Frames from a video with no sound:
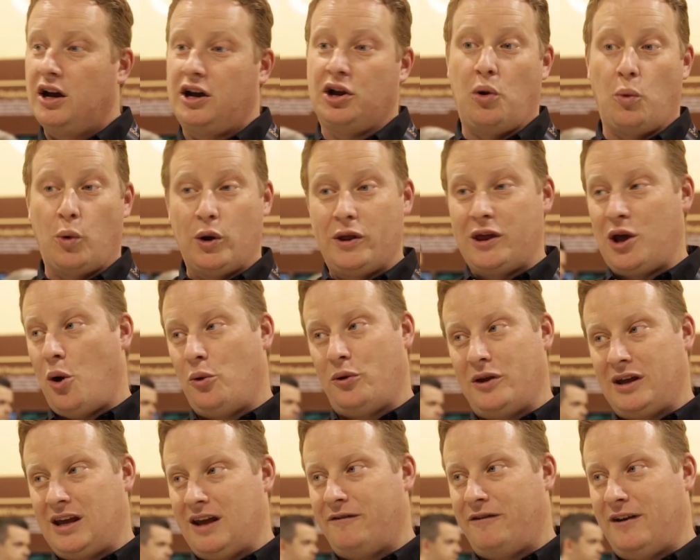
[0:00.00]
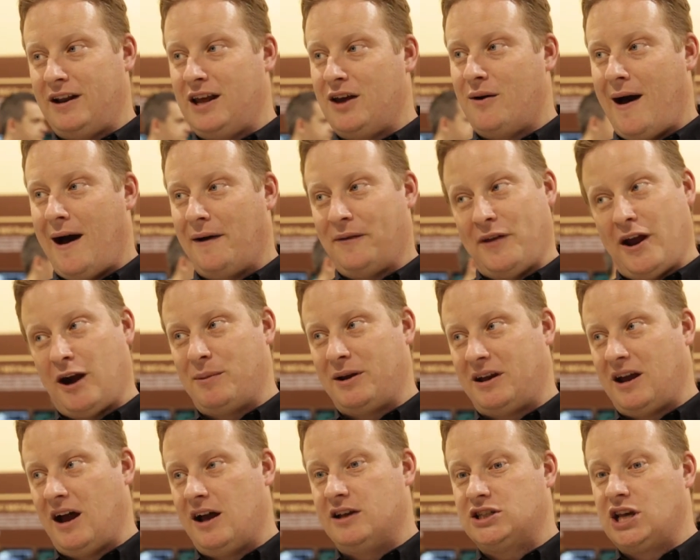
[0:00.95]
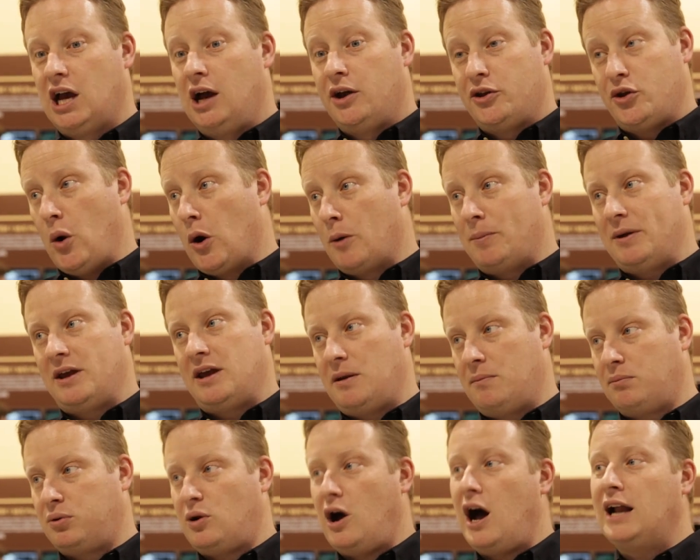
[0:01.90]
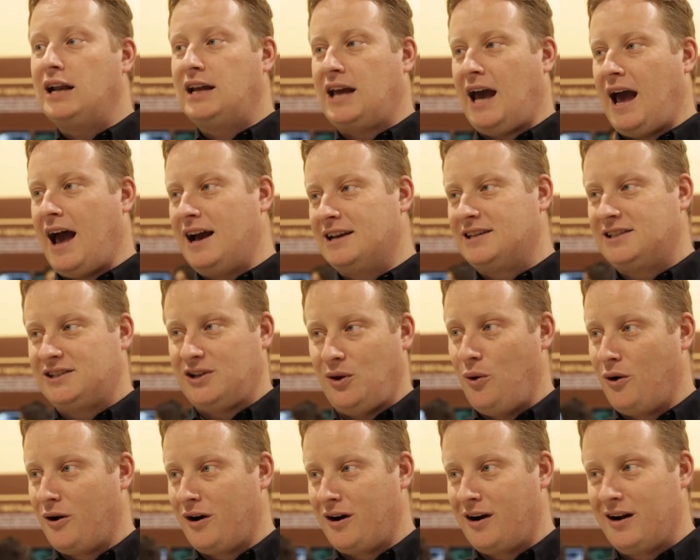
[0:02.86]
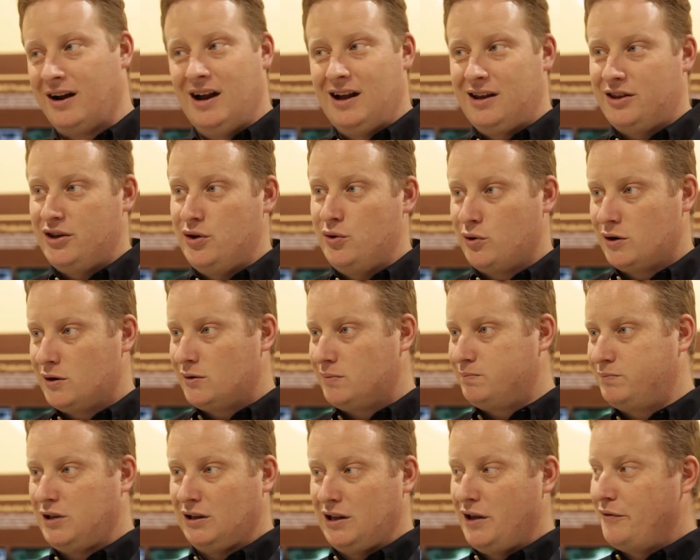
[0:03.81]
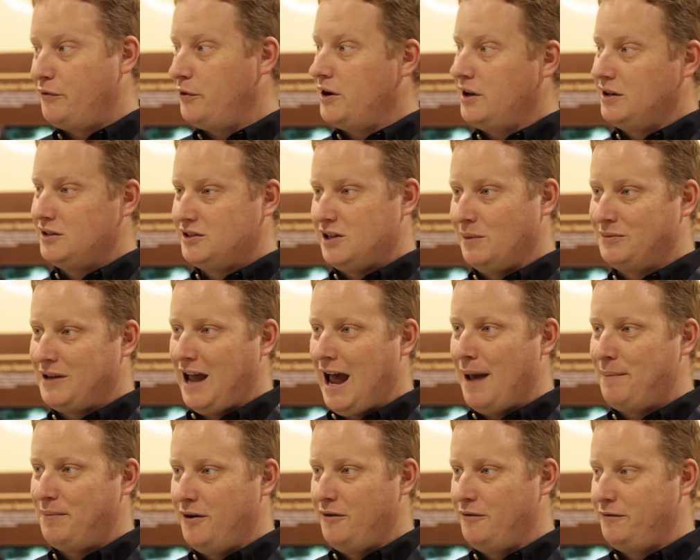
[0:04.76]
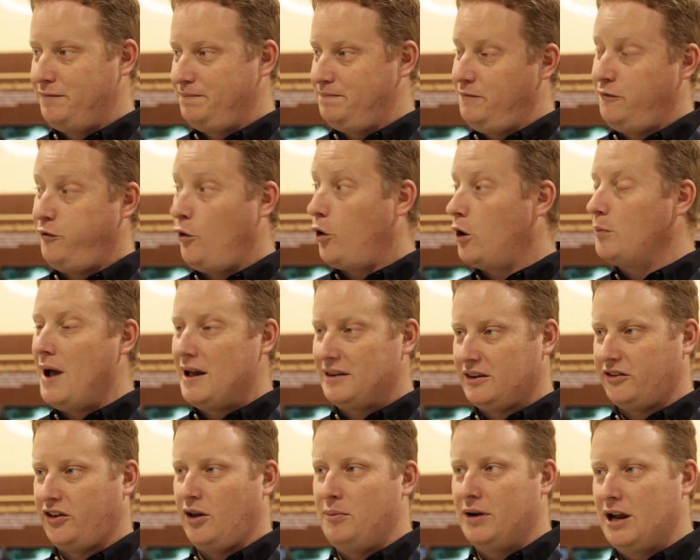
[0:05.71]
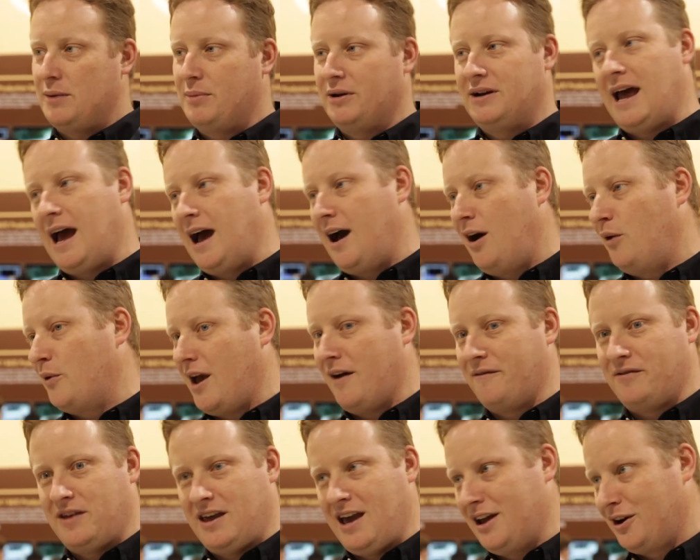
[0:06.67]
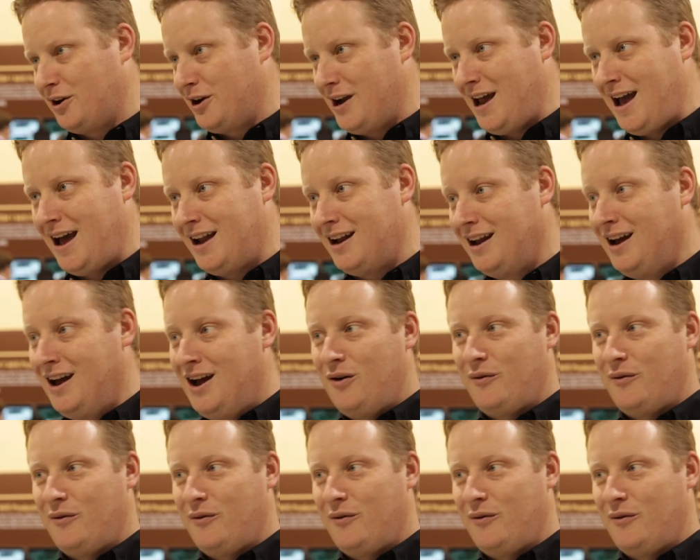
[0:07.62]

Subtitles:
could really only get video out there because you were being broadcast or you were delivering some type of format to somebody, but now we have the internet,